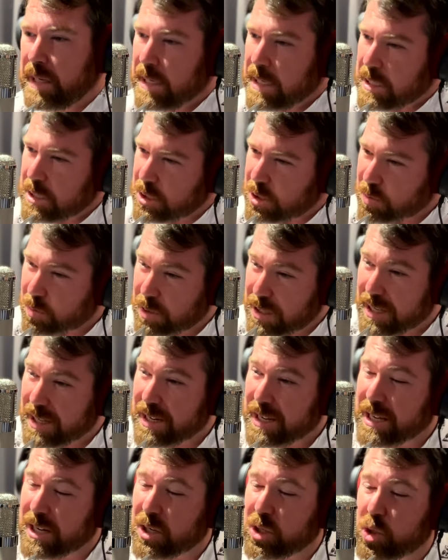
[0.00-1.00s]
to
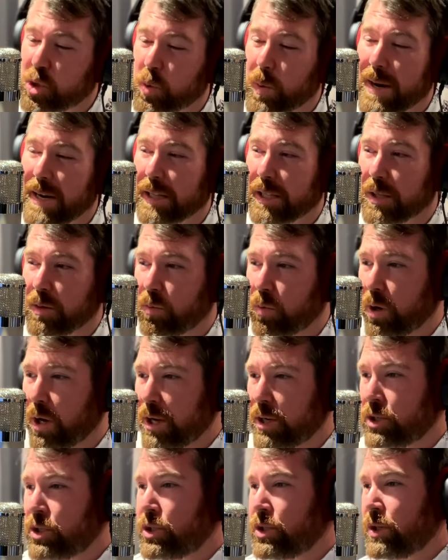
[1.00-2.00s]
get an adrenaline
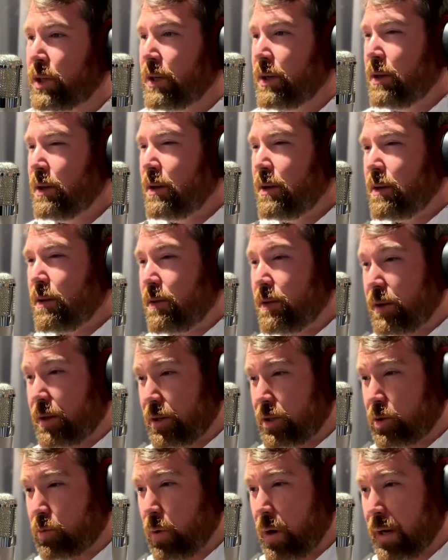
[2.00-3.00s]
rush,
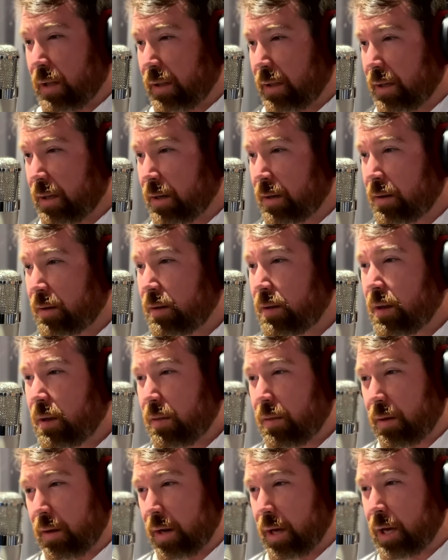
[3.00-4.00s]
the adrenaline
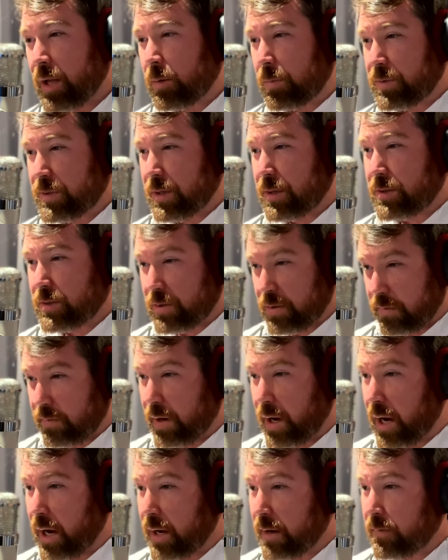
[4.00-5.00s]
that helps us
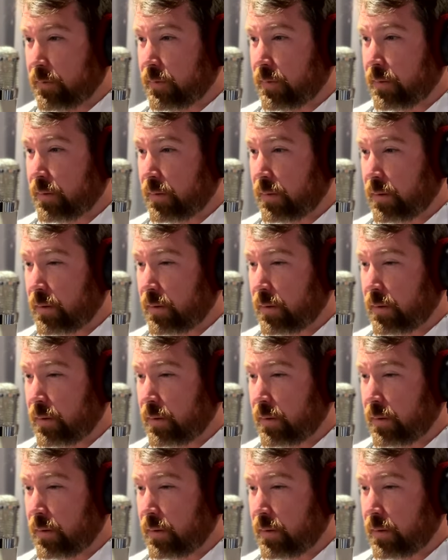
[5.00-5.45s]
survive,